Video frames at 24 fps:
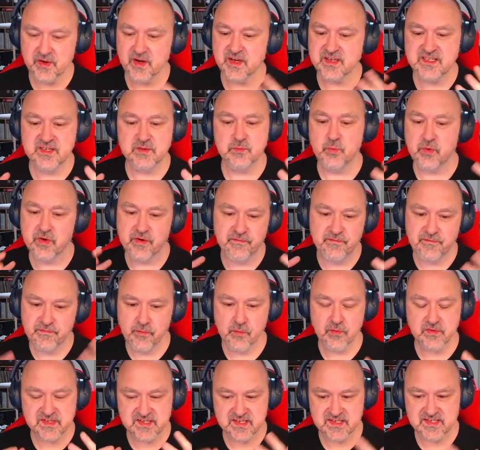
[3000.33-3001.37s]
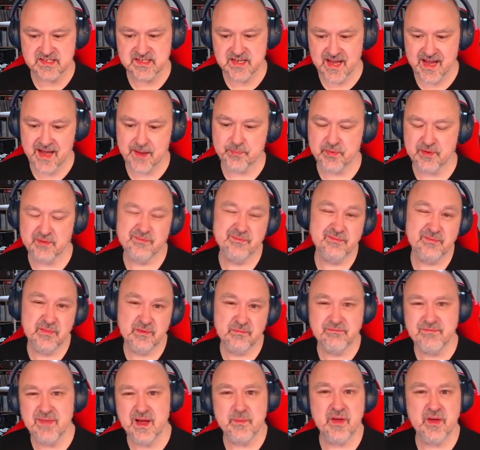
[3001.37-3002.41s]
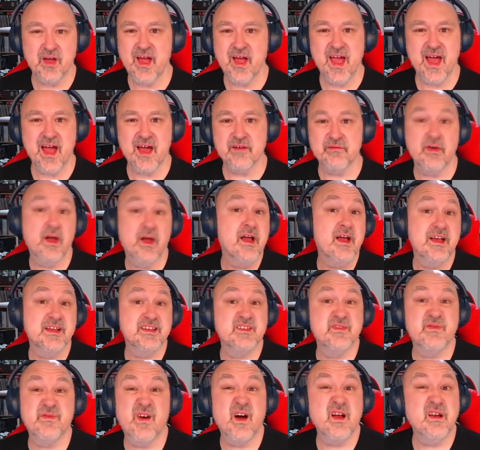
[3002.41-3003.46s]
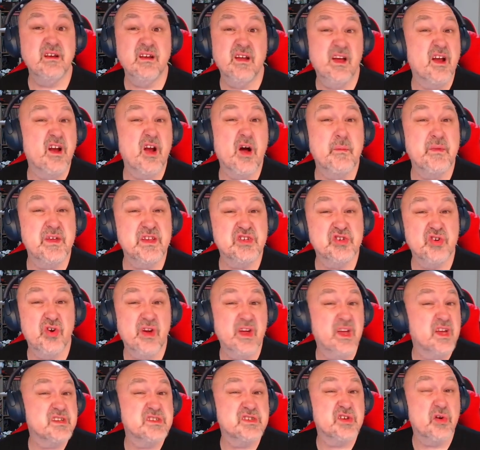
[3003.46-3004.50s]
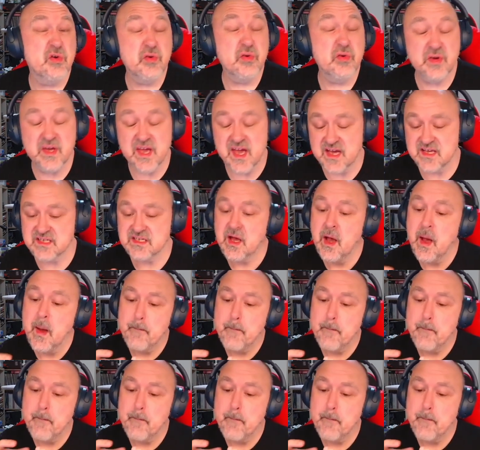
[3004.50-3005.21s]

I didn't want to force it to happen. Maybe I have. It's fun, and I'm enjoying it, so who cares?